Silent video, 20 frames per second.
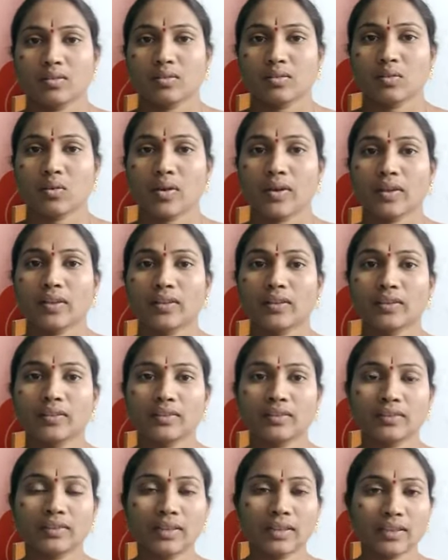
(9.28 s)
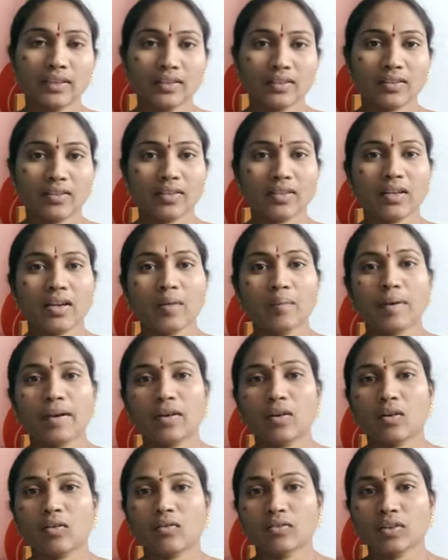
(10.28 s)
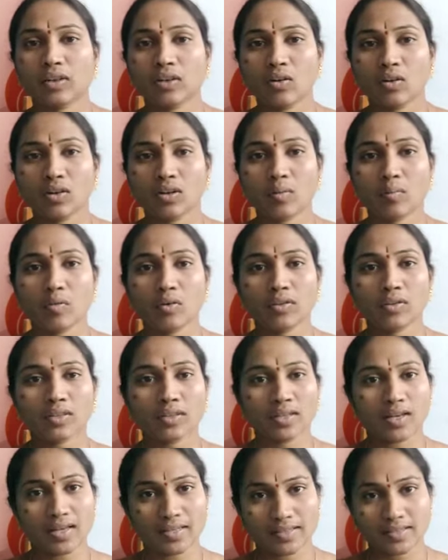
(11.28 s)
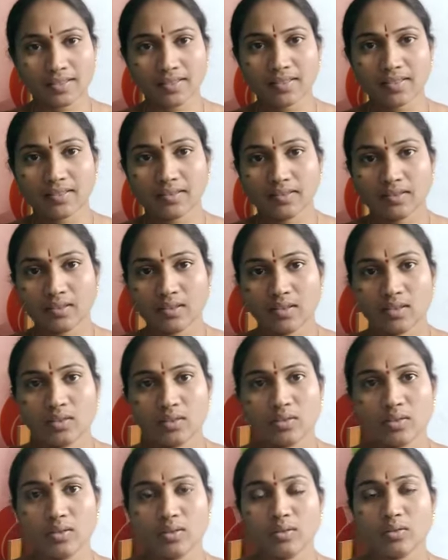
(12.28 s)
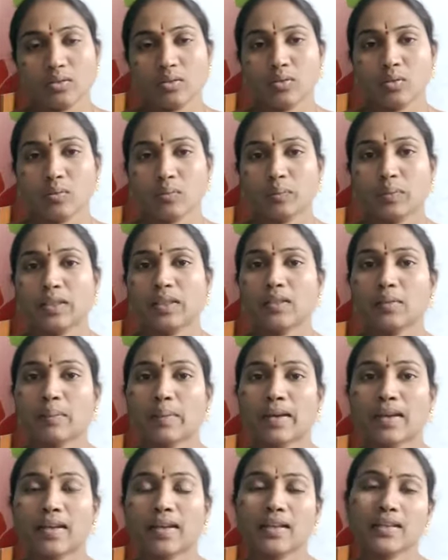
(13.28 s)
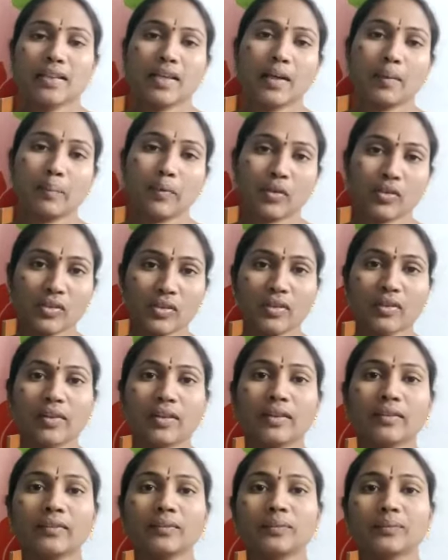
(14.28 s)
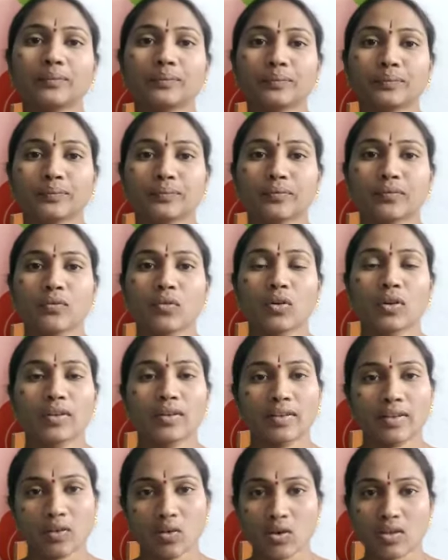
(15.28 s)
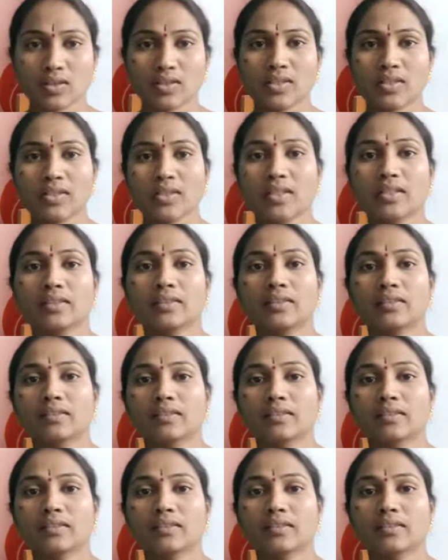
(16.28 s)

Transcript: So I think children might have forgot about the classes. So please parents help your children for a recall session.